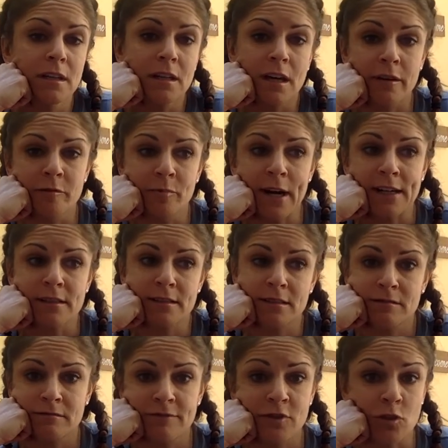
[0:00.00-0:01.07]
I've been
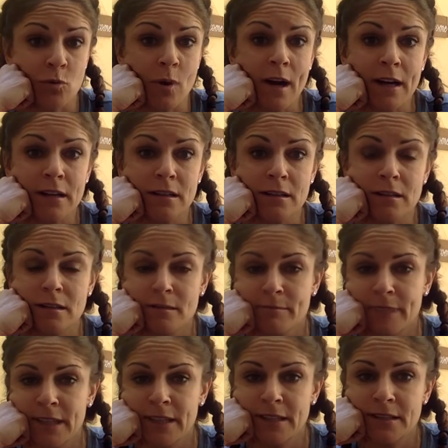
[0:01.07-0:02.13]
practicing for a while,
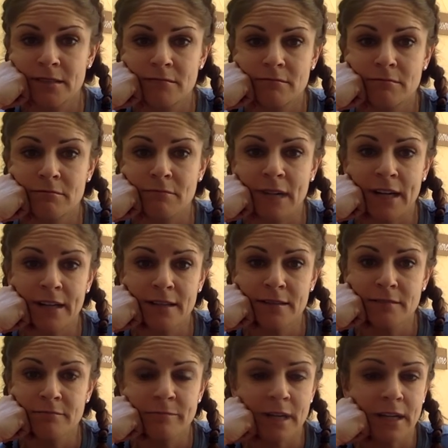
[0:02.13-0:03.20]
but my
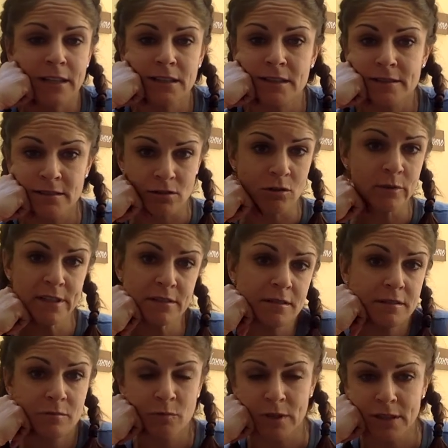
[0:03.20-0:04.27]
body doesn't
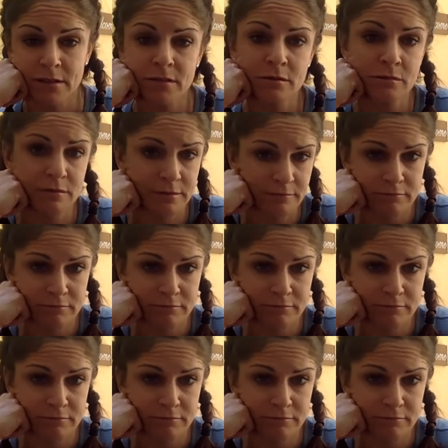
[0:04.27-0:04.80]
always want to do